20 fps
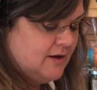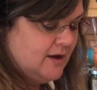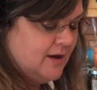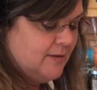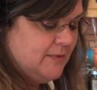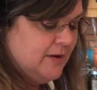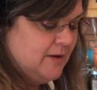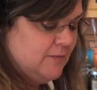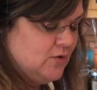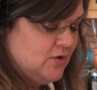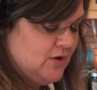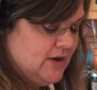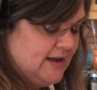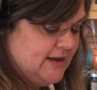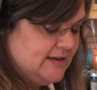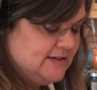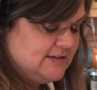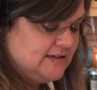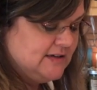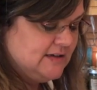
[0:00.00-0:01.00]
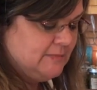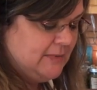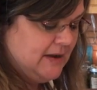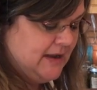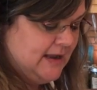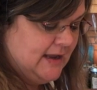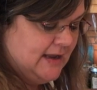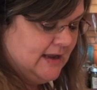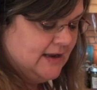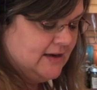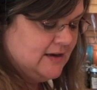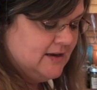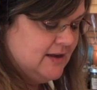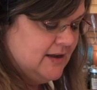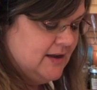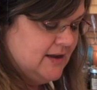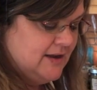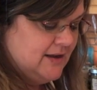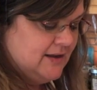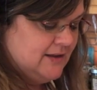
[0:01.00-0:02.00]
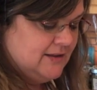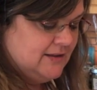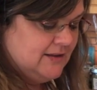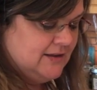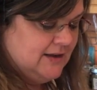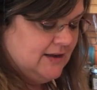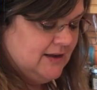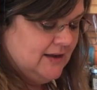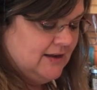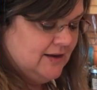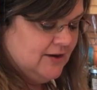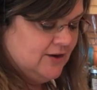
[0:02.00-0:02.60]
memorized in my head the